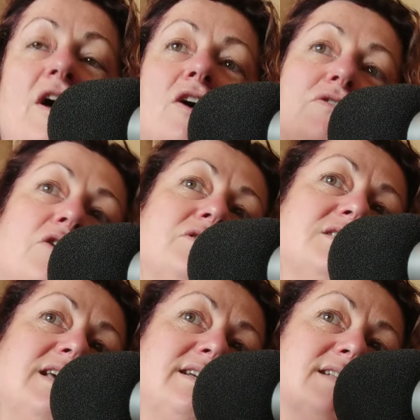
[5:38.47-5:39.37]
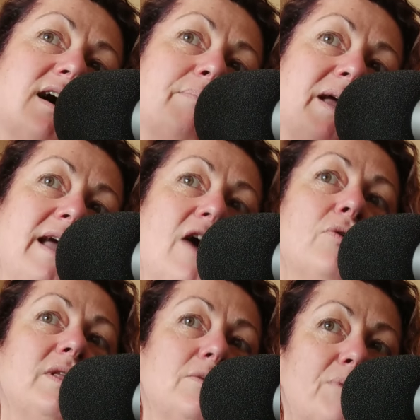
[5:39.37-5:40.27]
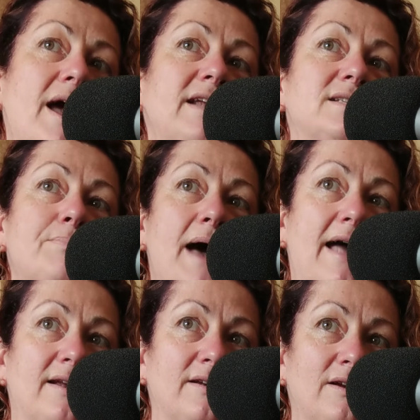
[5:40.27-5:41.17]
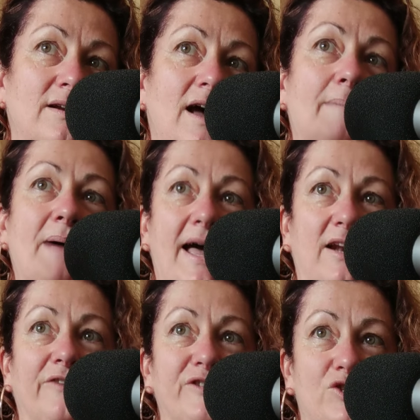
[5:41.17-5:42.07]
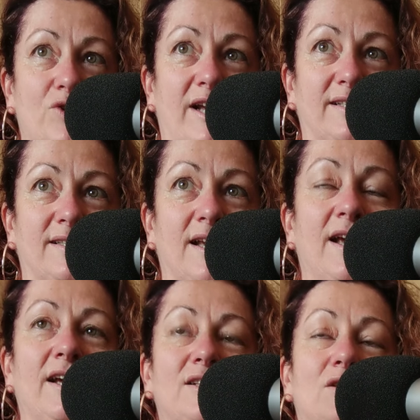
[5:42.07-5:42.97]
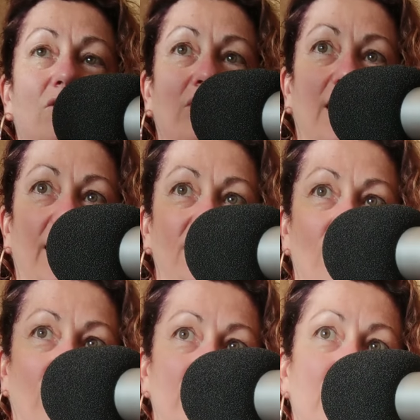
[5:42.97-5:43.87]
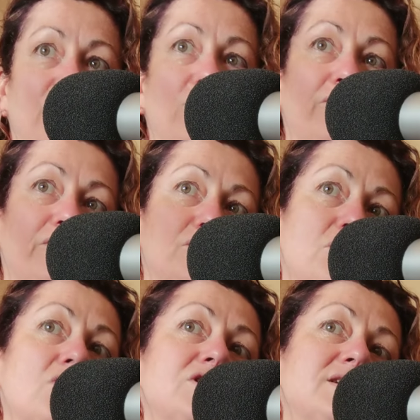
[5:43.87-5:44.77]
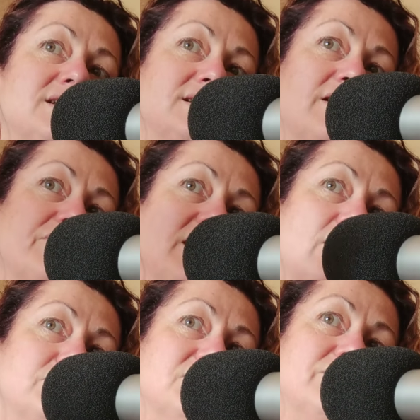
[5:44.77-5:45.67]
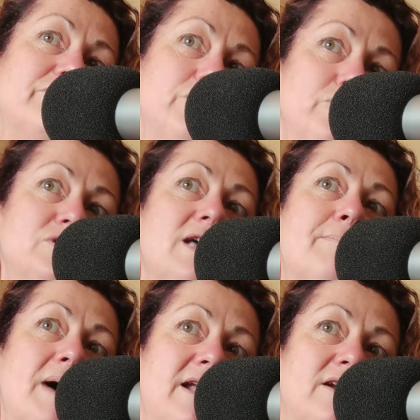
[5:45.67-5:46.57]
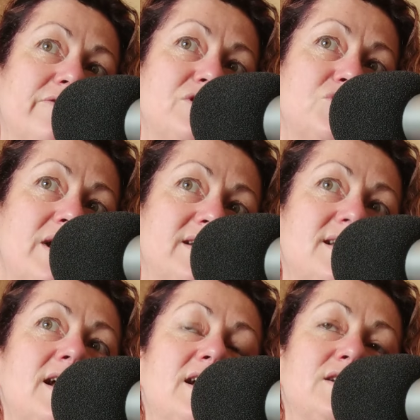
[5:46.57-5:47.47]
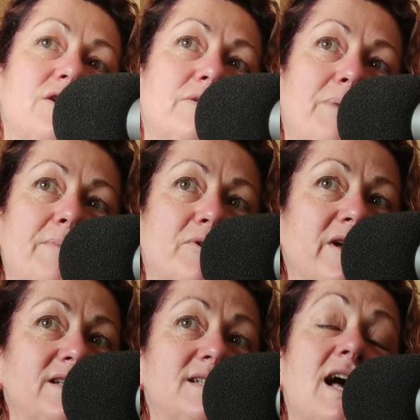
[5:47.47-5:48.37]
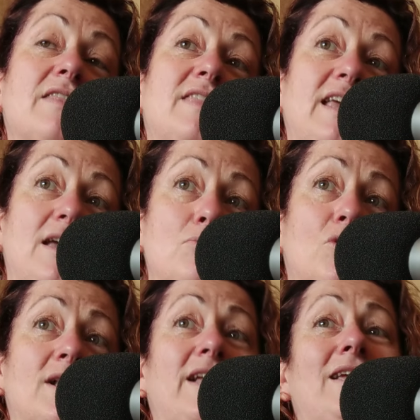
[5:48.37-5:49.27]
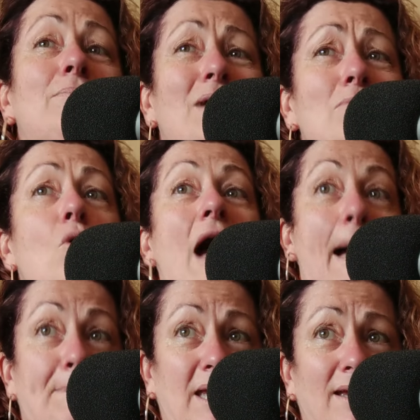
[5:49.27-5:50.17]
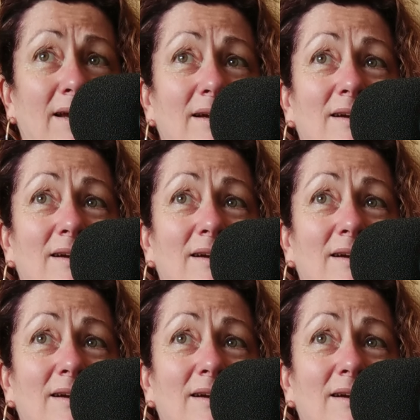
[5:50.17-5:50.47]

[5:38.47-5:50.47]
Mm-hmm. Those things are being held in the brain as a pattern a pattern of stress. So, kinesiology and universal consciousness stuff can help to diffuse that pattern of stress so that people can start thinking more clearly and being more happy.